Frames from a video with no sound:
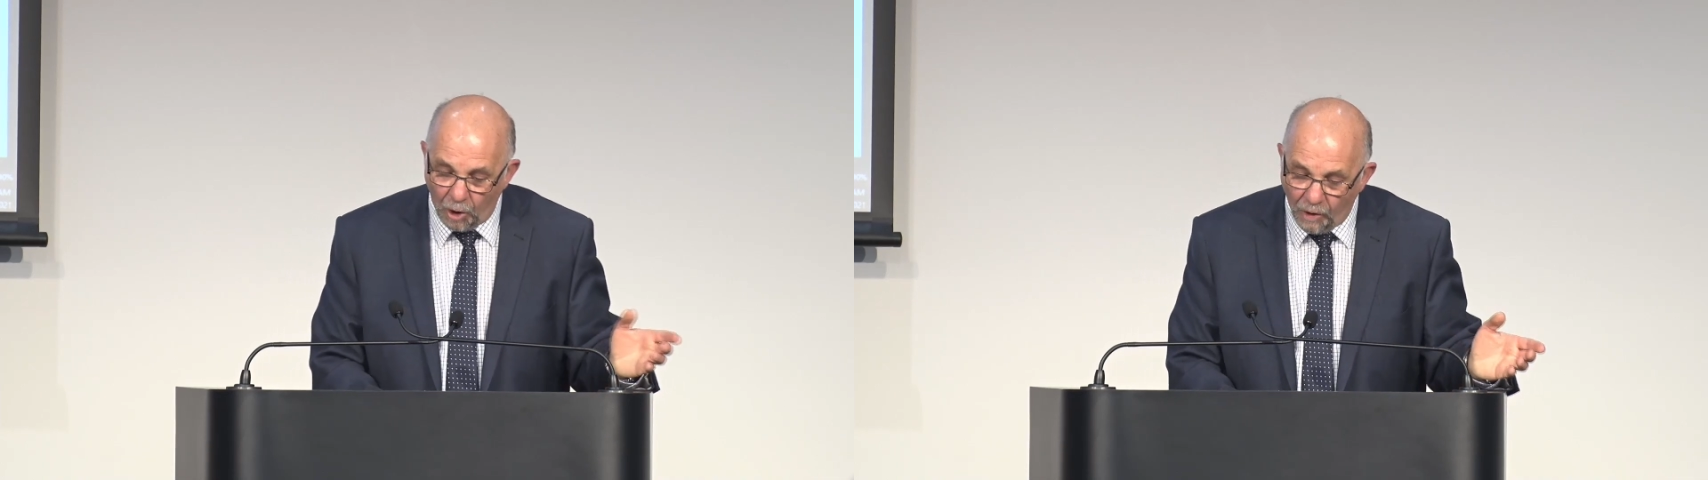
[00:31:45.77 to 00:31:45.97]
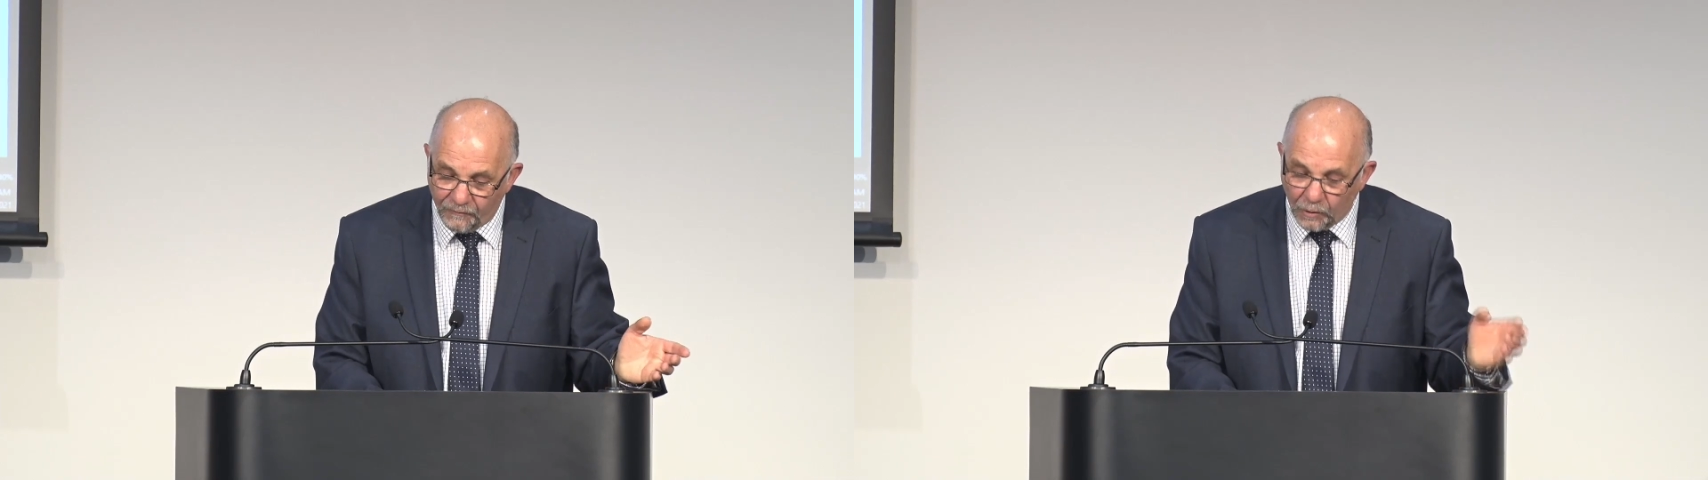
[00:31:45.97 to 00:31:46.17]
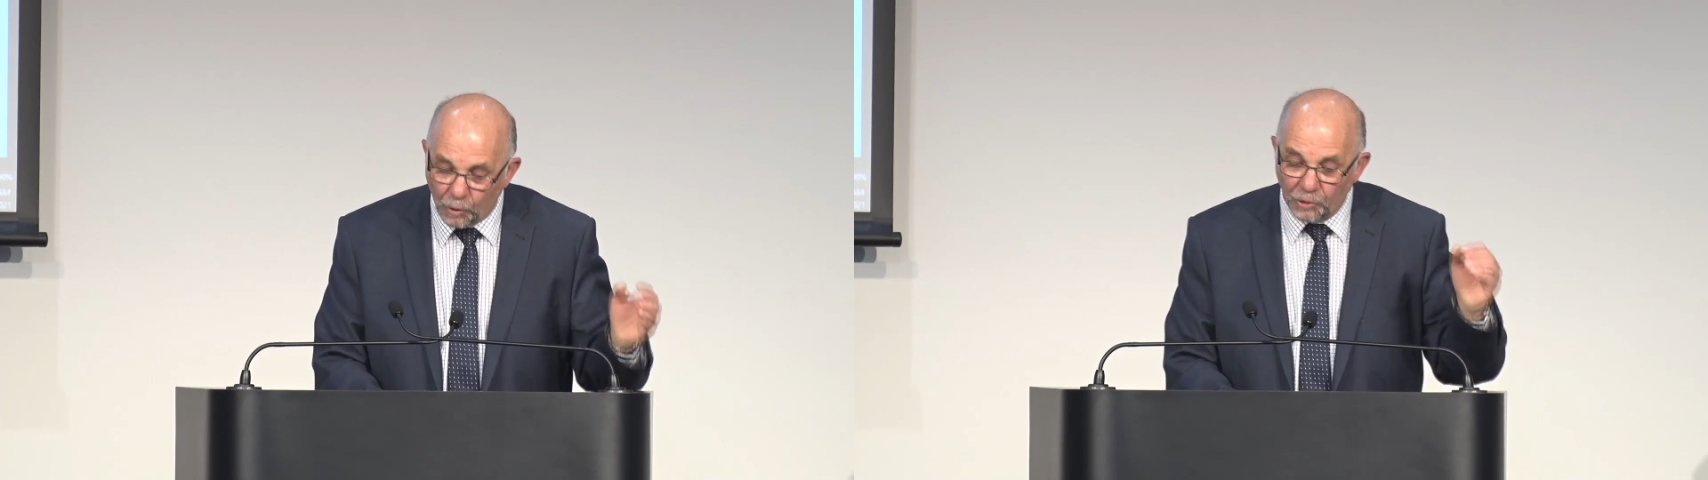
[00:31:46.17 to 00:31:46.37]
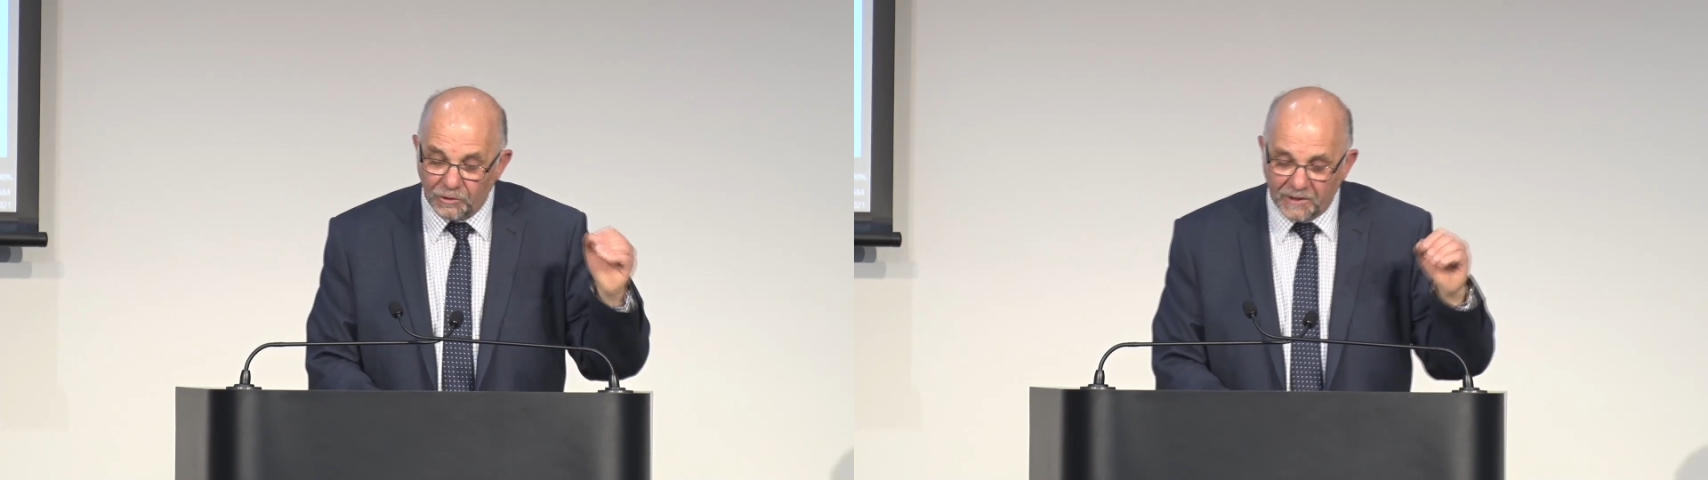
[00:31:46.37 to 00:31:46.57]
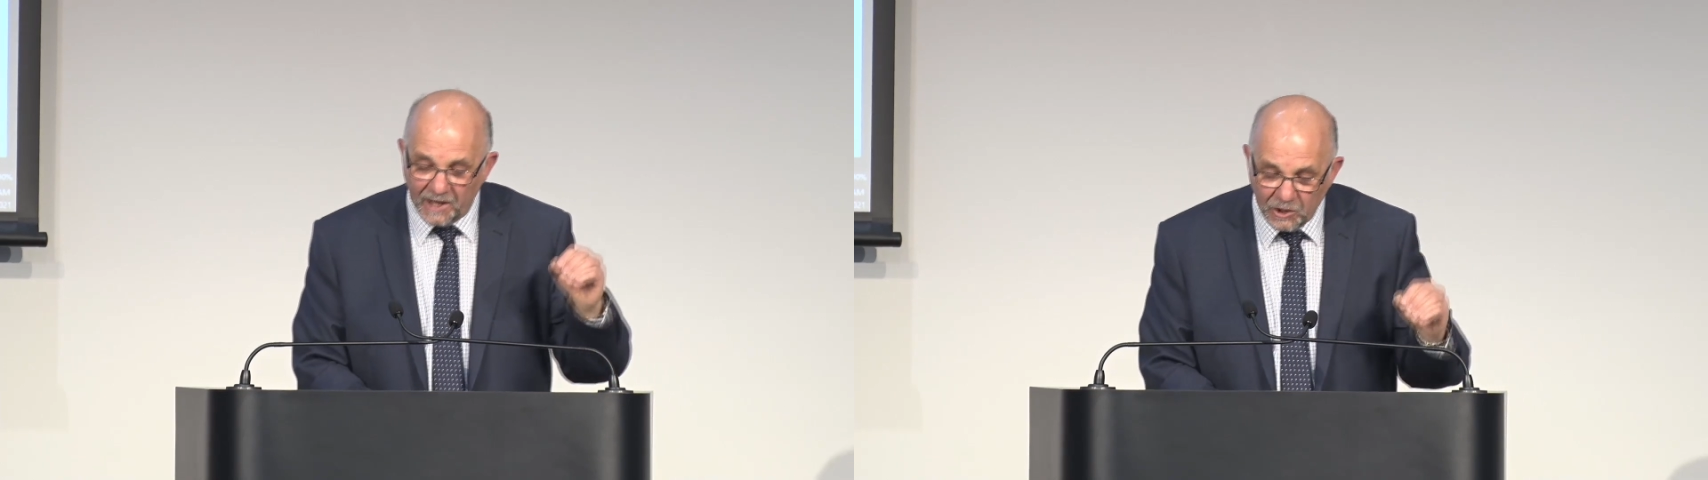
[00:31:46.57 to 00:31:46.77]
offer
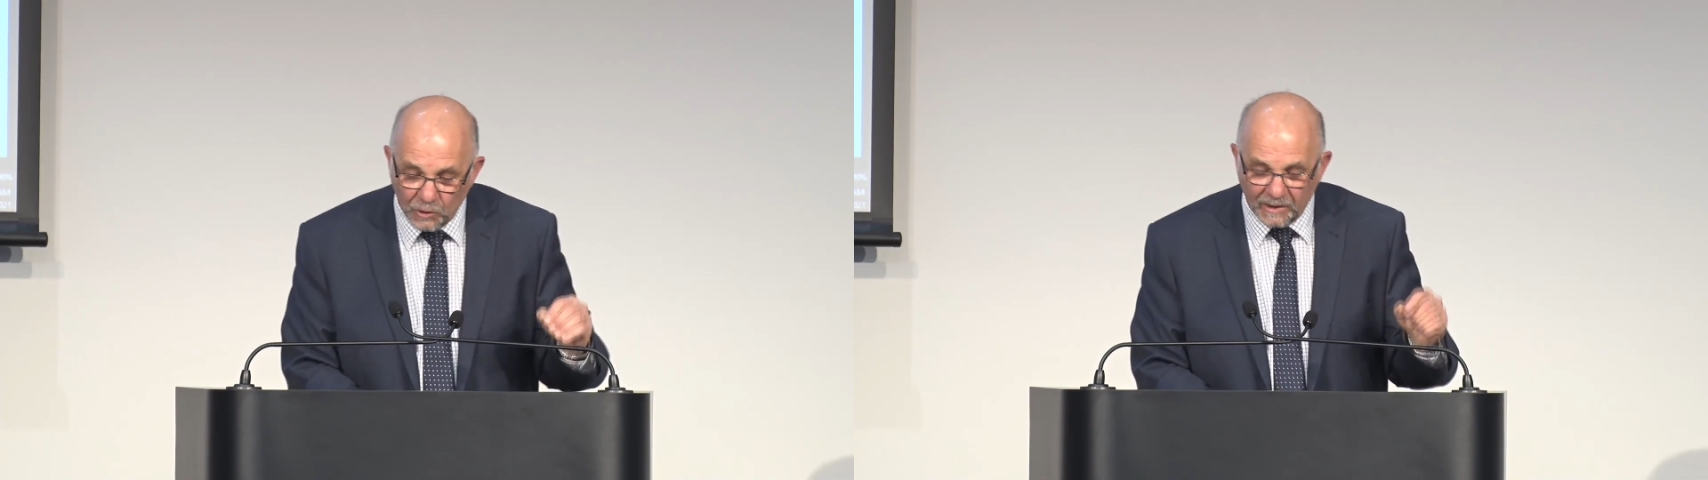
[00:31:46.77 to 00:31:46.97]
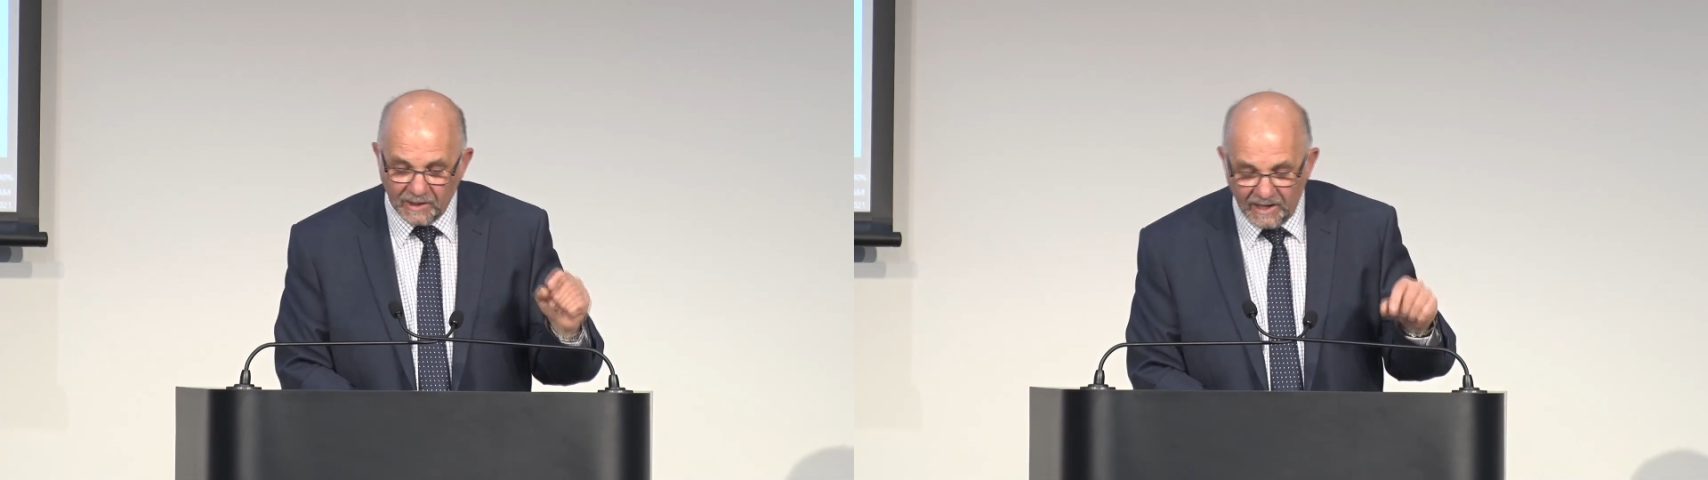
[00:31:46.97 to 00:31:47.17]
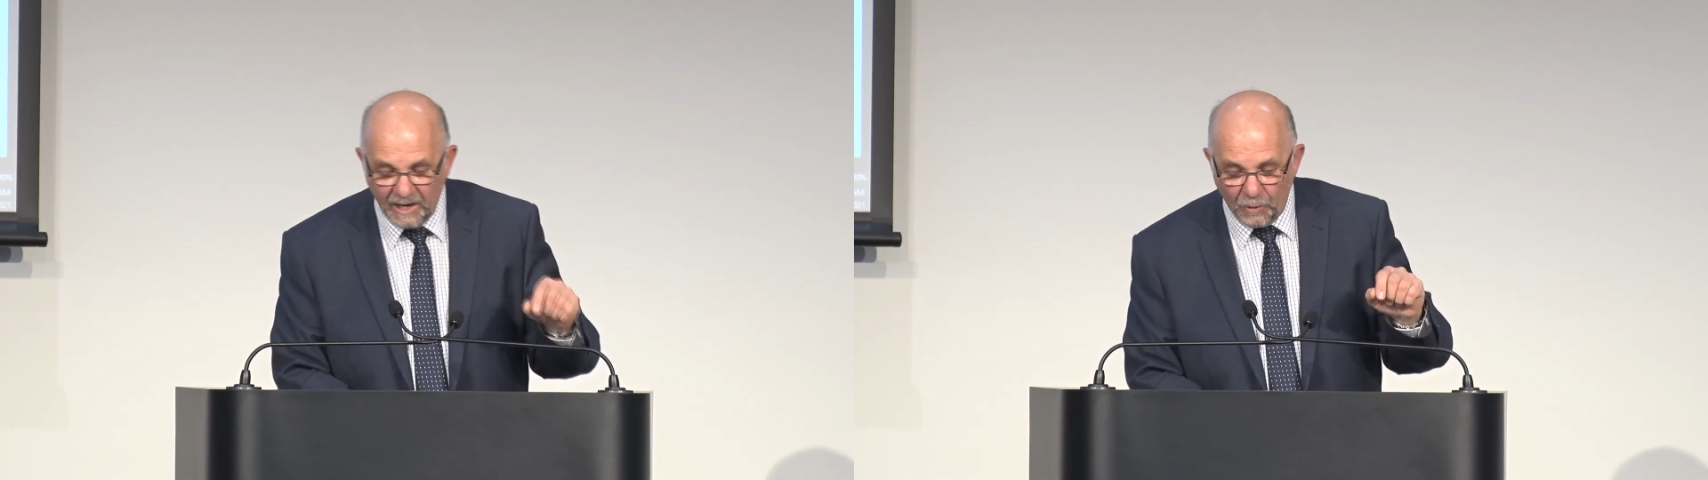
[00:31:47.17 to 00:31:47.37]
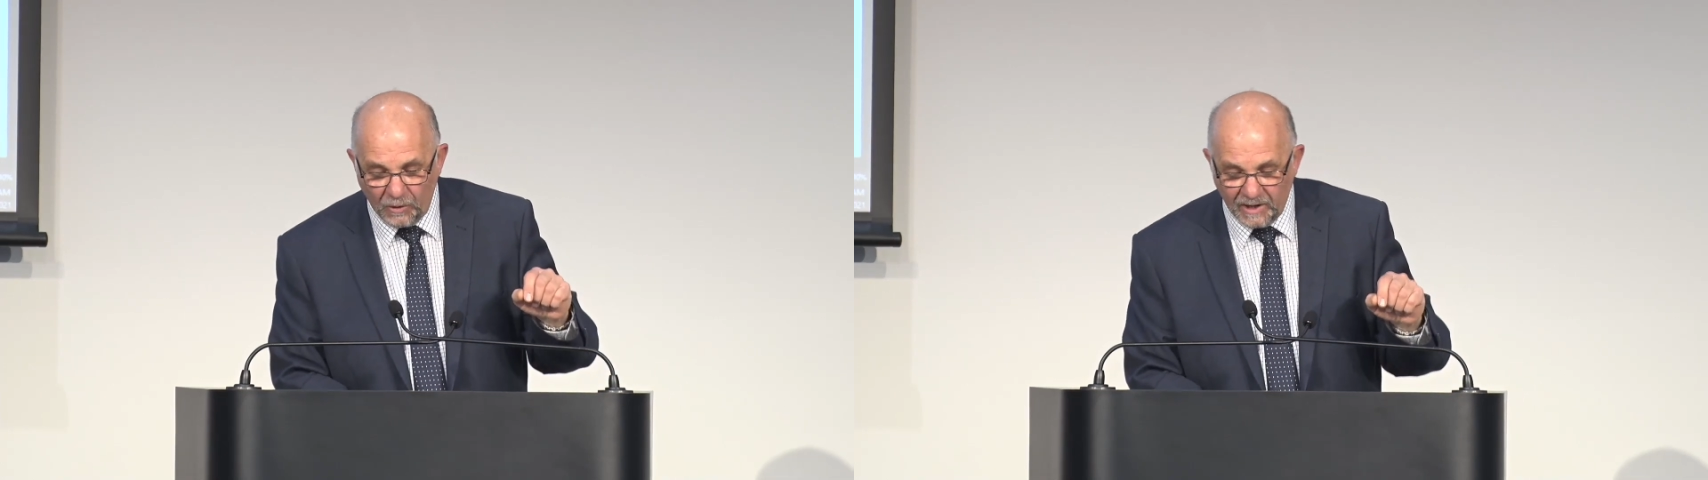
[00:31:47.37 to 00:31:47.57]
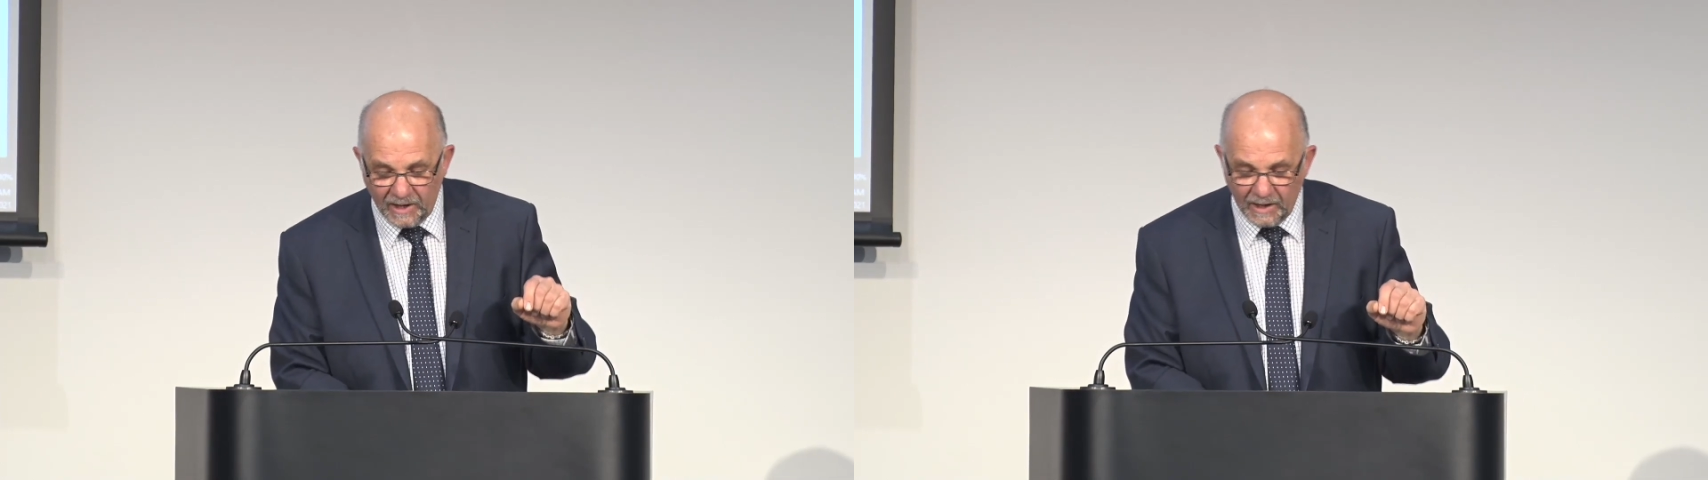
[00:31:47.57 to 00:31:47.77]
continually year by
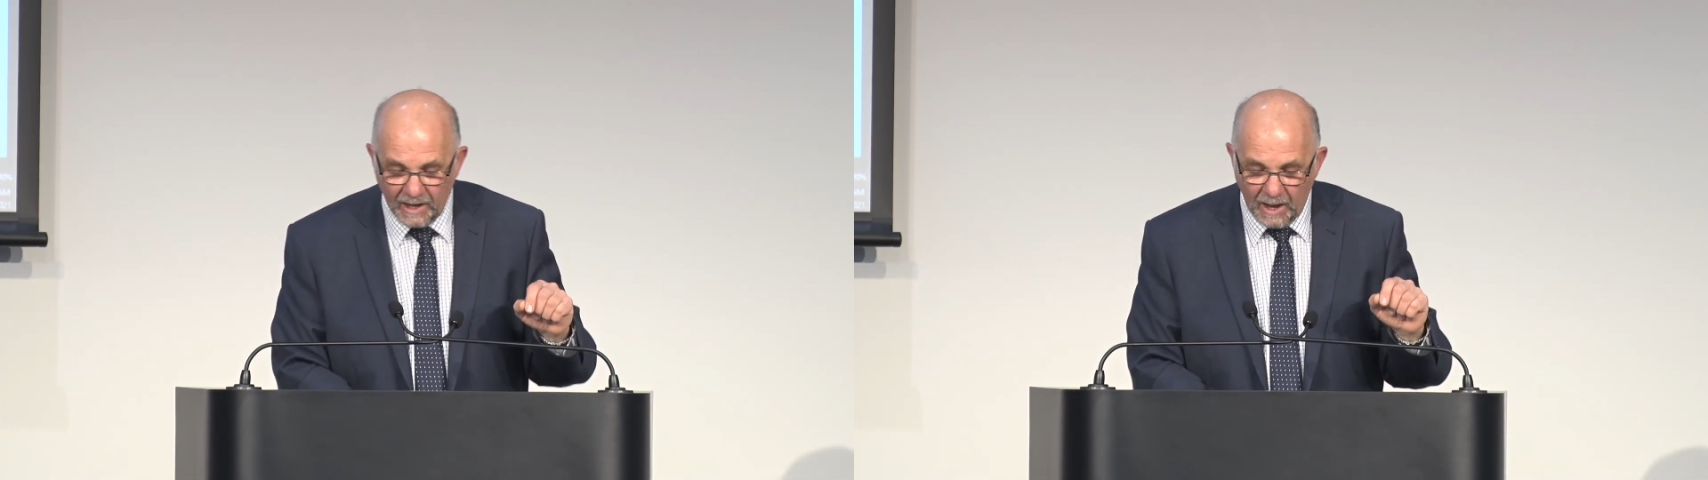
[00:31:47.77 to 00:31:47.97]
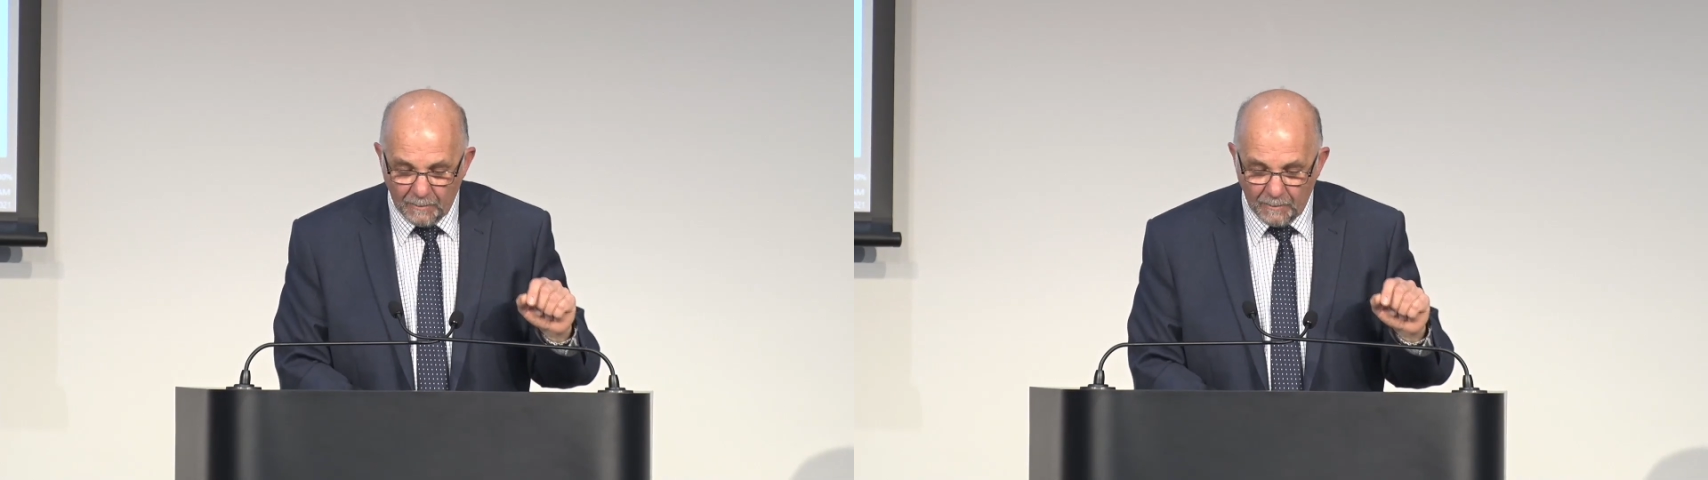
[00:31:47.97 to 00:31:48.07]
year,